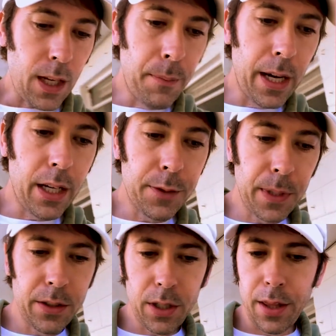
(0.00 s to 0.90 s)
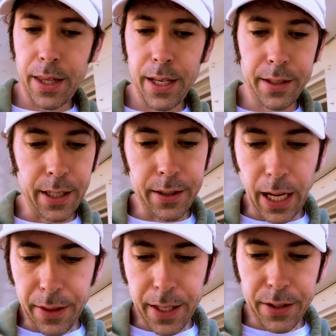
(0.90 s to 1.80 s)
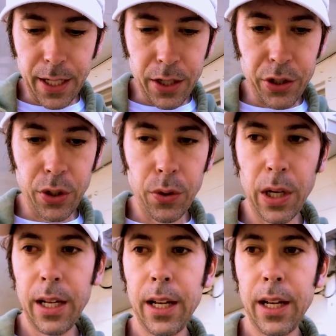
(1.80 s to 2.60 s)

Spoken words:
my husband's on this, he's got this issue,